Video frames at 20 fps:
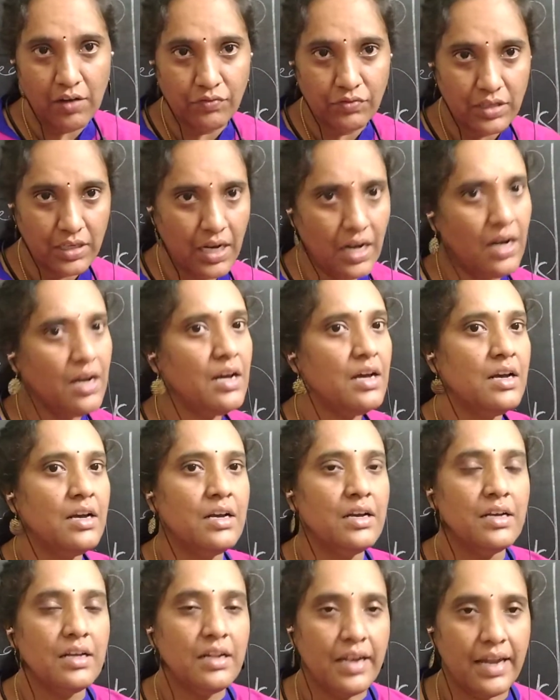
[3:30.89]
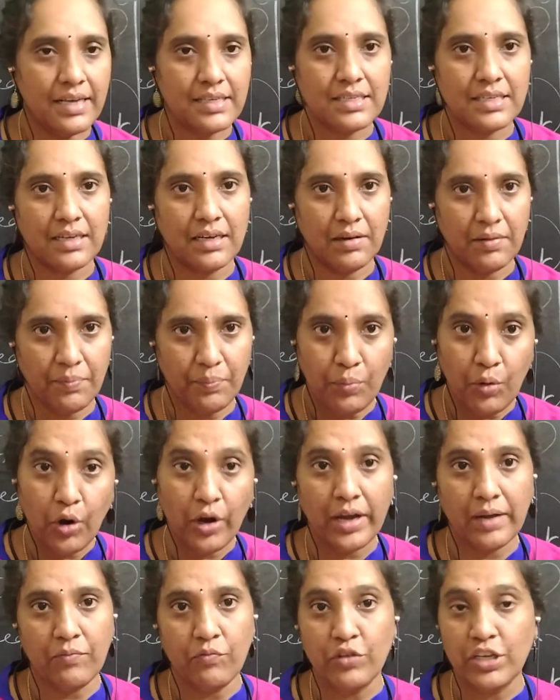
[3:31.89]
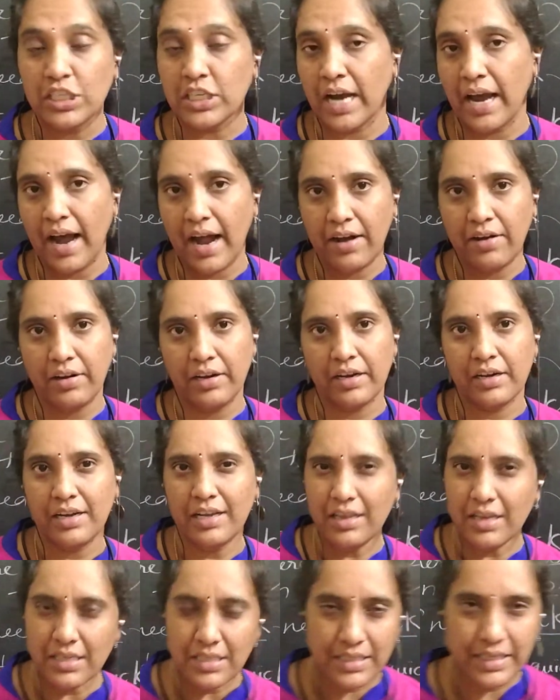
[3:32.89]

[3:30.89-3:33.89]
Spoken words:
of the poem which I had written. In the